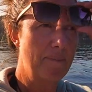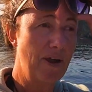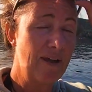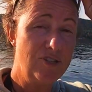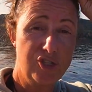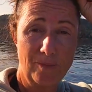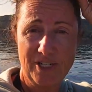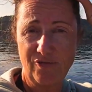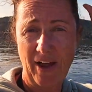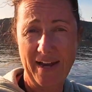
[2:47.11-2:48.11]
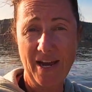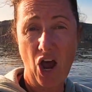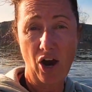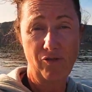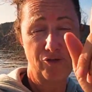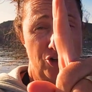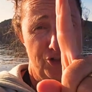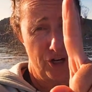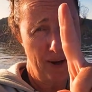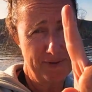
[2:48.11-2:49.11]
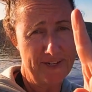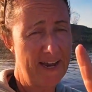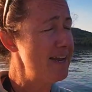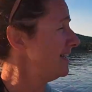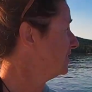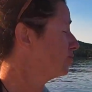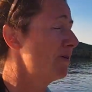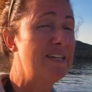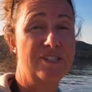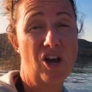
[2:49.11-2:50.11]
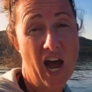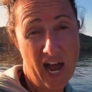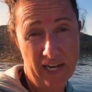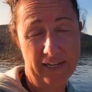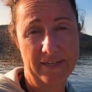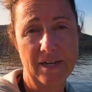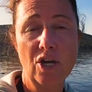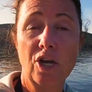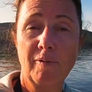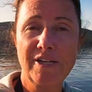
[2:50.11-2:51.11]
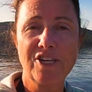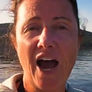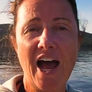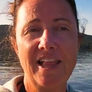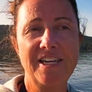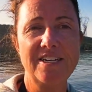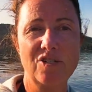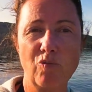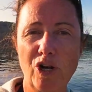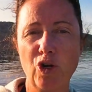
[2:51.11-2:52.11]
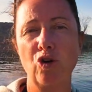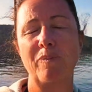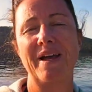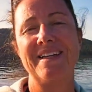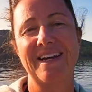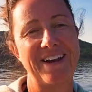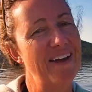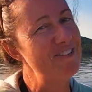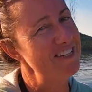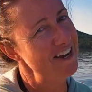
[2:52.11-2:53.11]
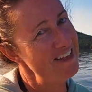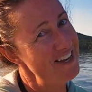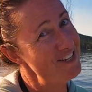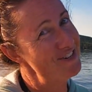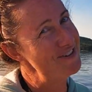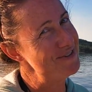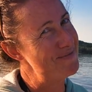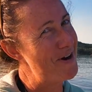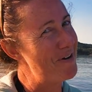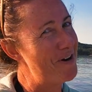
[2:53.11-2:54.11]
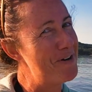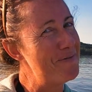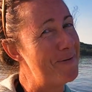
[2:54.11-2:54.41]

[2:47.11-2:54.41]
We're having so much fun. Our first stop tonight is Russell Island. Russell Island is a really cool place. I'm gonna have to tell you the history tomorrow